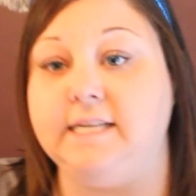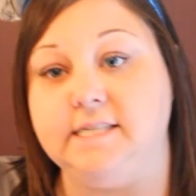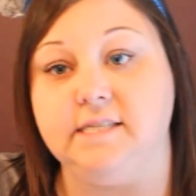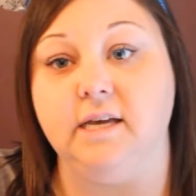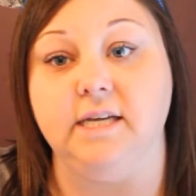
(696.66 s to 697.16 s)

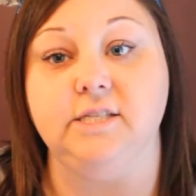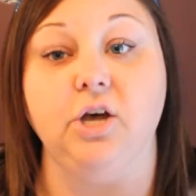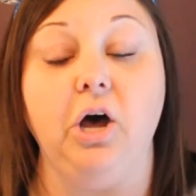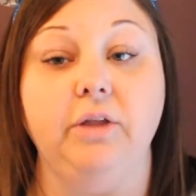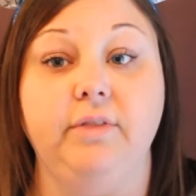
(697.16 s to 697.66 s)
It's
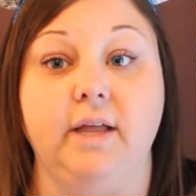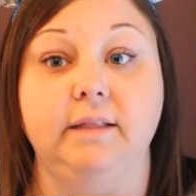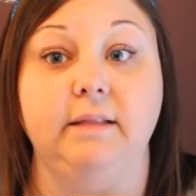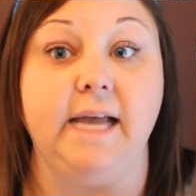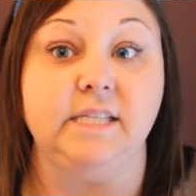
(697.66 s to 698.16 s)
called the
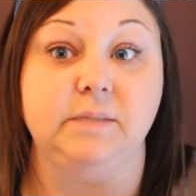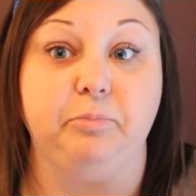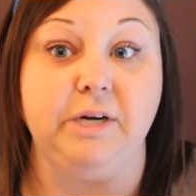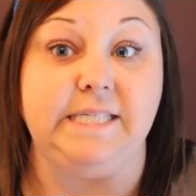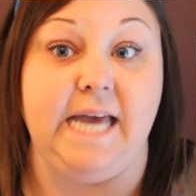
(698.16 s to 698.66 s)
Let's
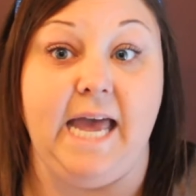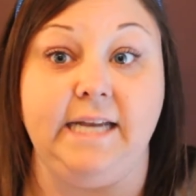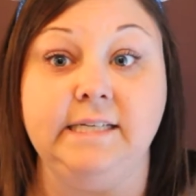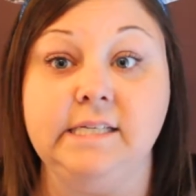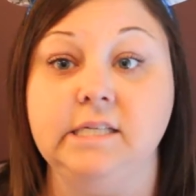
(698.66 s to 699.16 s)

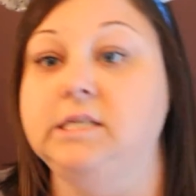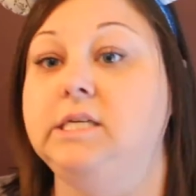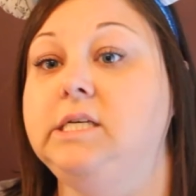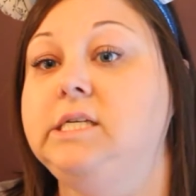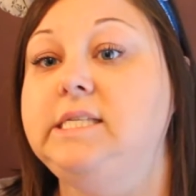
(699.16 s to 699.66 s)
Pretend
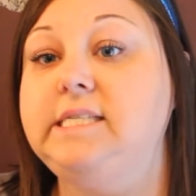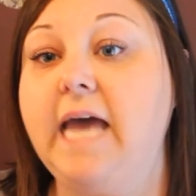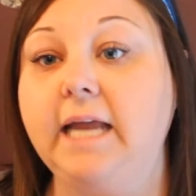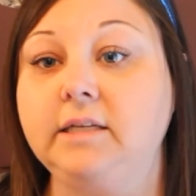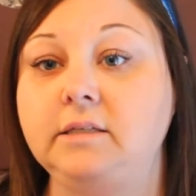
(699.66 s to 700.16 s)

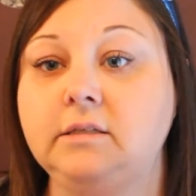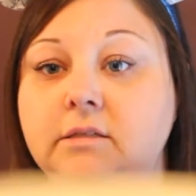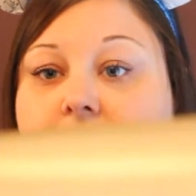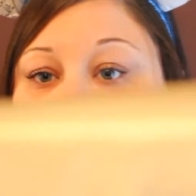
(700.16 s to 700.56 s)
satin.